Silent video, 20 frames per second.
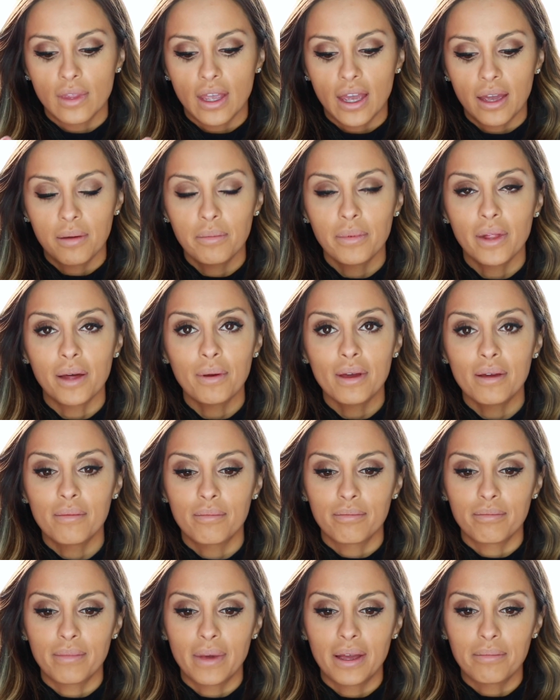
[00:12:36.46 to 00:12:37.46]
I apply
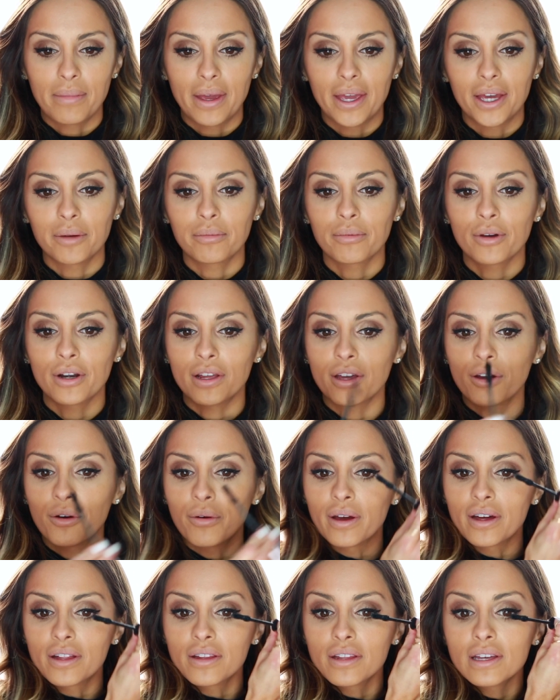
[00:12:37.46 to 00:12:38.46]
my makeup pretty
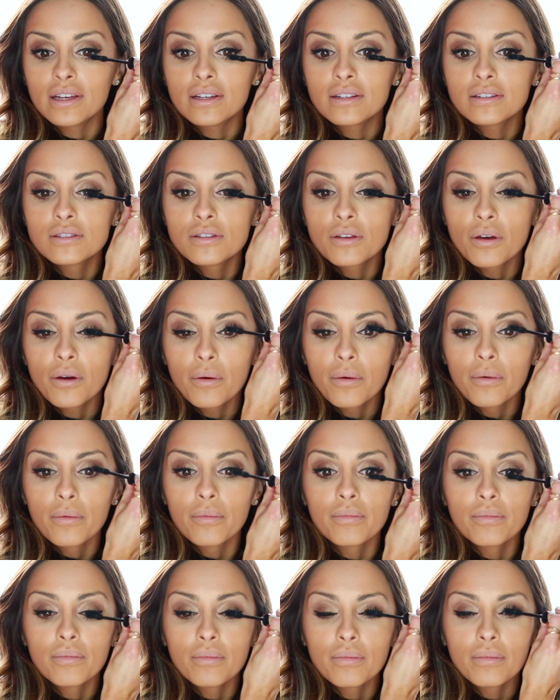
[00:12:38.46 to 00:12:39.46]
quickly,
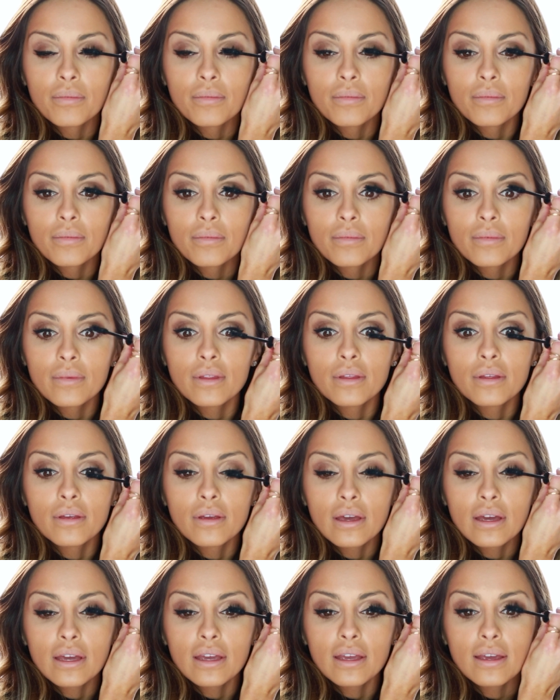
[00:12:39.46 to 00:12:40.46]
so
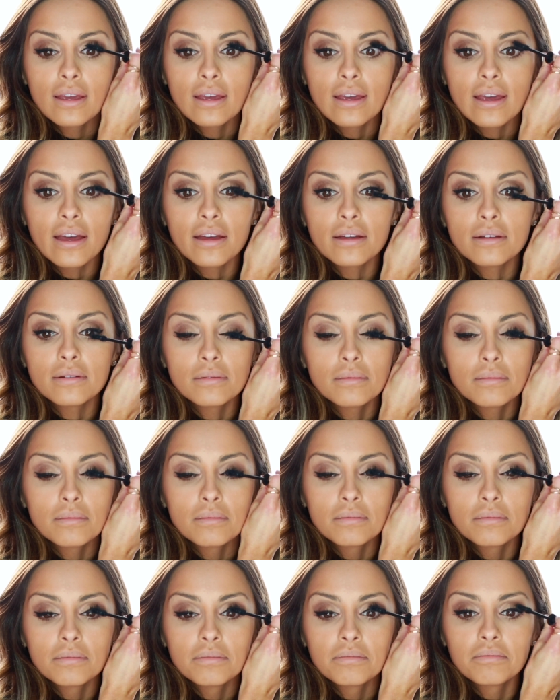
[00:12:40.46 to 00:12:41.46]
it can get
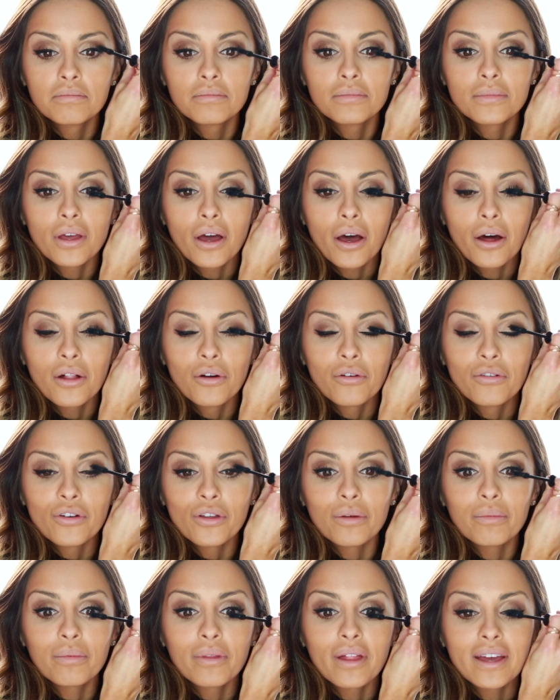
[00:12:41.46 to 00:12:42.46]
all over
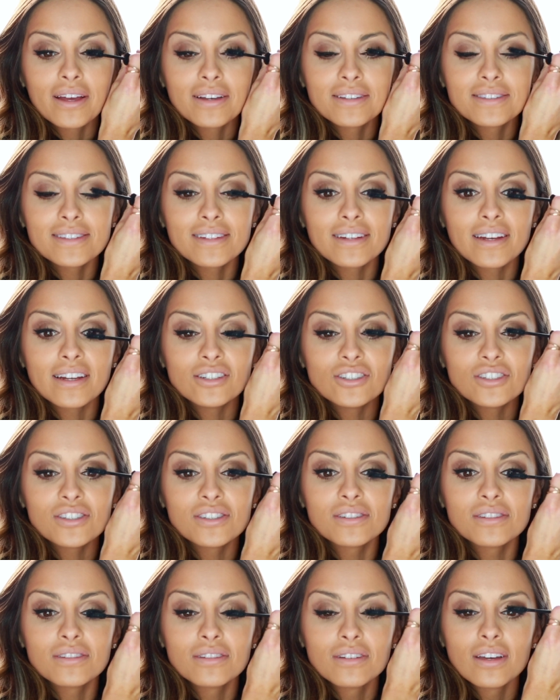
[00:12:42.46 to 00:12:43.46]
the place, and I
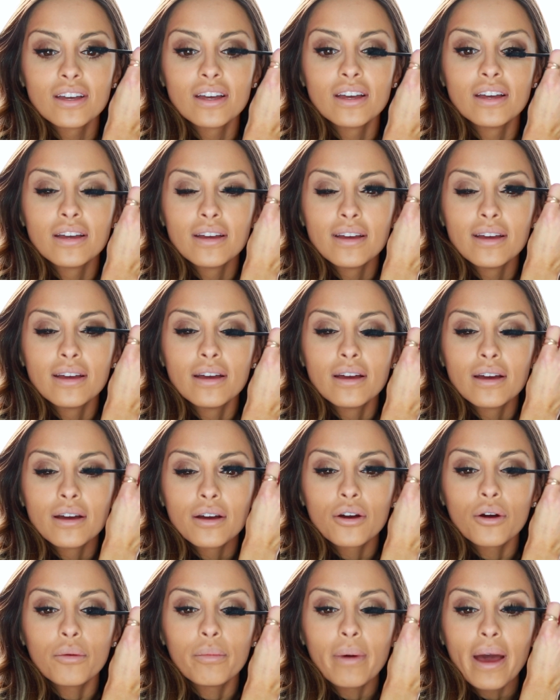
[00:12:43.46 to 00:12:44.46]
just
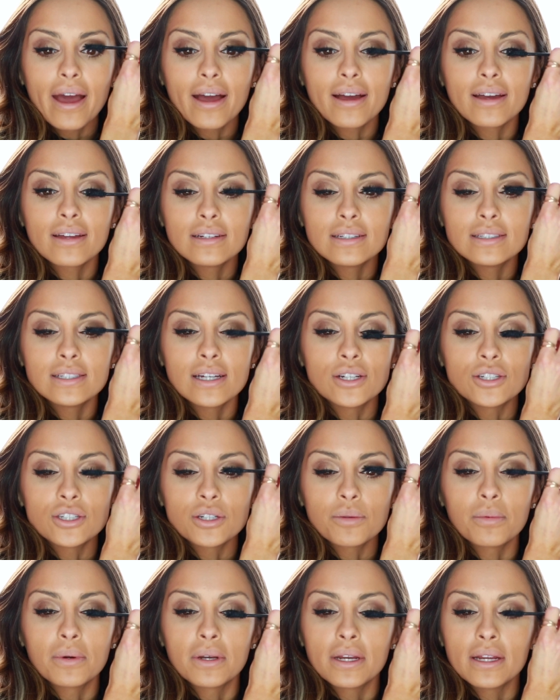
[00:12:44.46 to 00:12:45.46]
go back and I touch
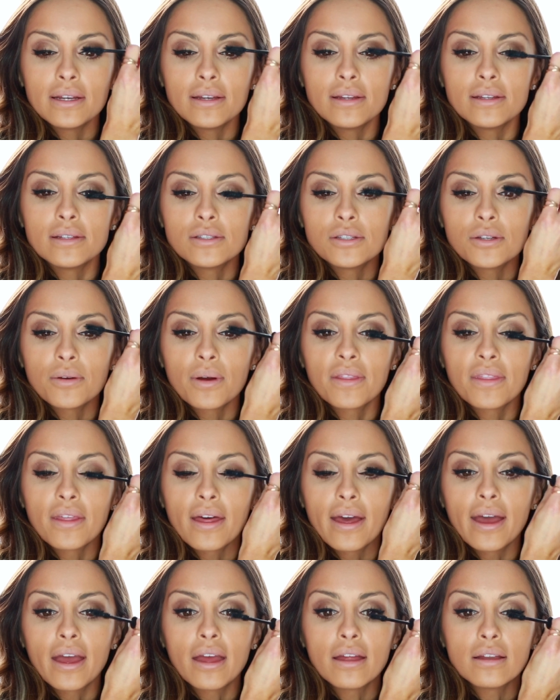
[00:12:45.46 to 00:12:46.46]
up when I need to at
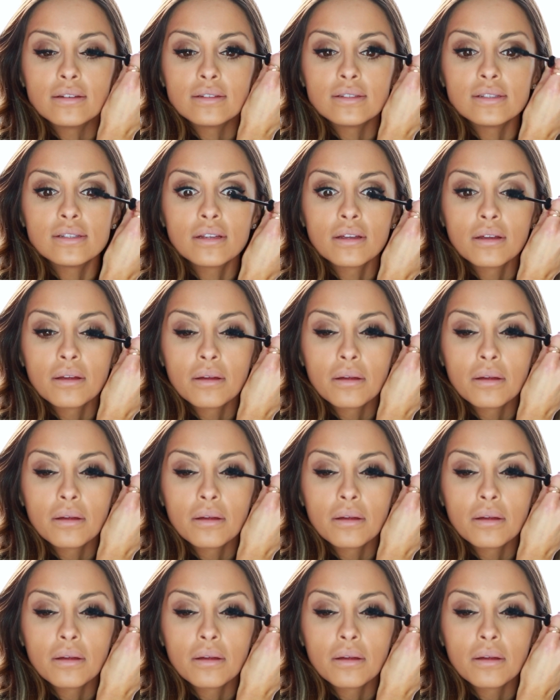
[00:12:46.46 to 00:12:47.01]
the end.